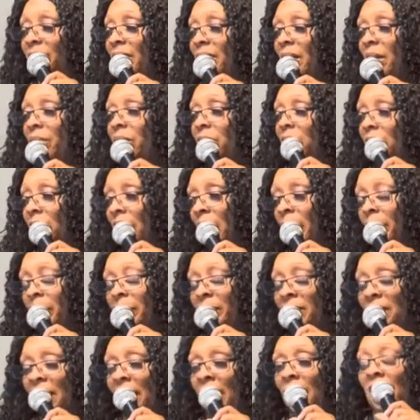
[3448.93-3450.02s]
The devil could
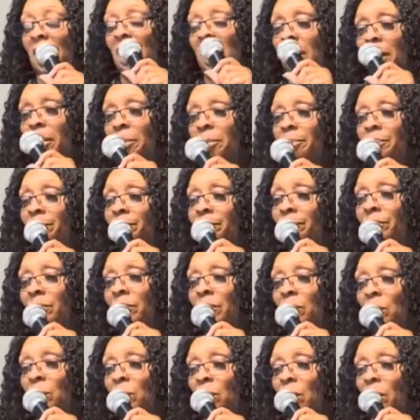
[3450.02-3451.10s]
imitate Him.
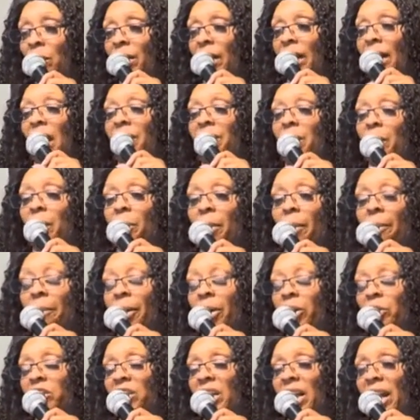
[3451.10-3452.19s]
You know, they got them
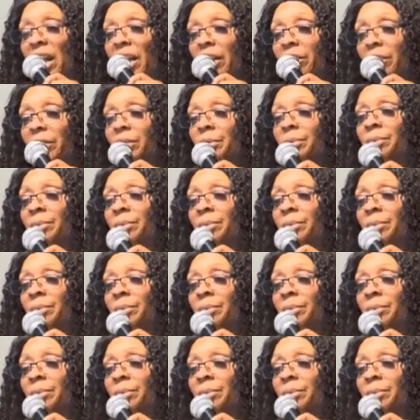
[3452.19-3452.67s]
impersonators.